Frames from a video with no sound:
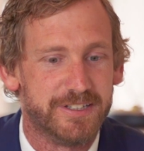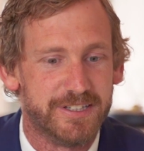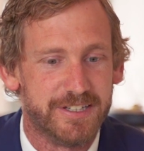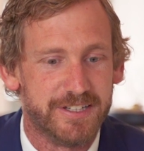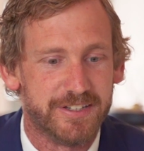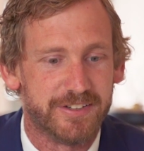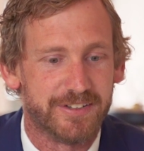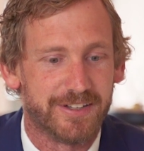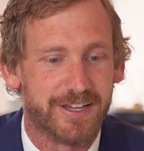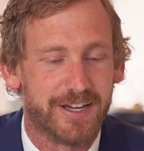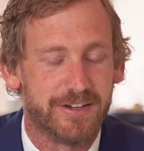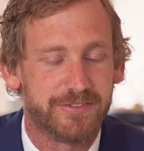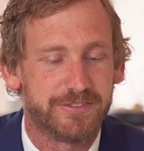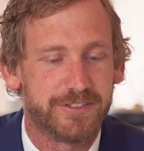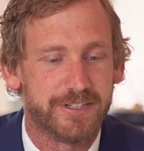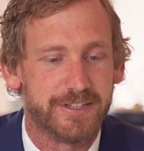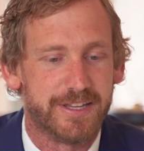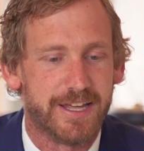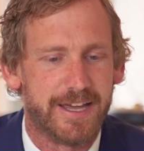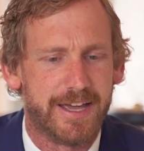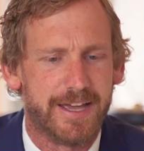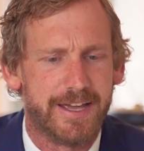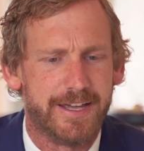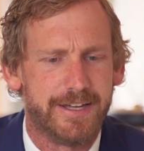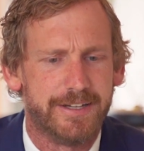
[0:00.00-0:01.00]
years after
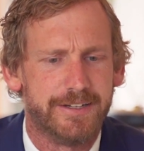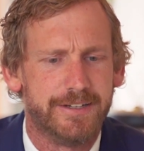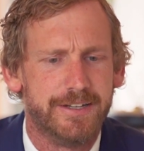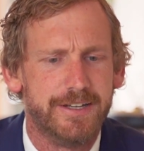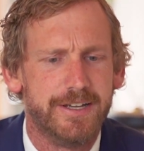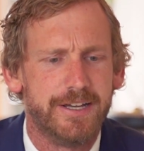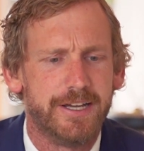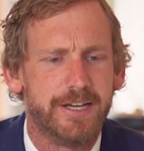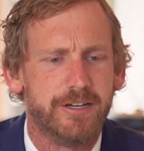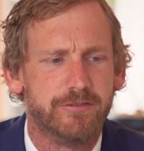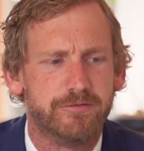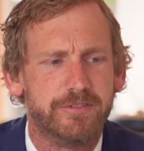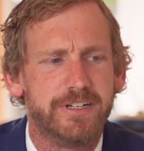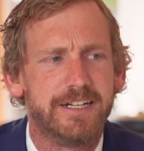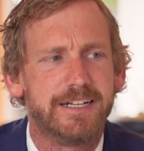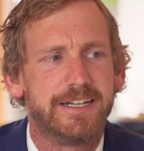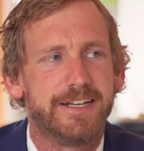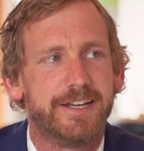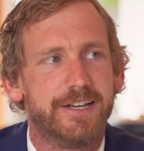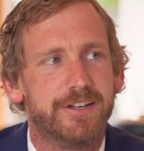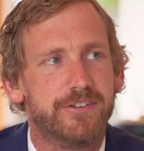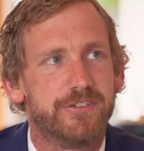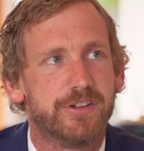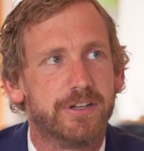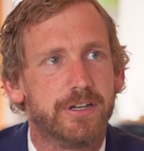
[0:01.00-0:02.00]
that. And it
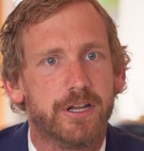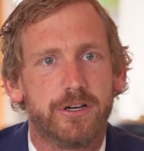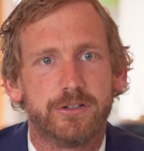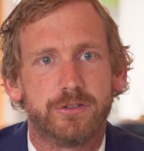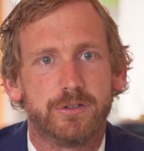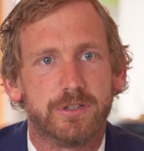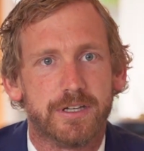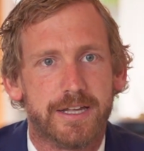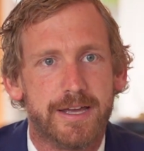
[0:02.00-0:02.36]
really is a local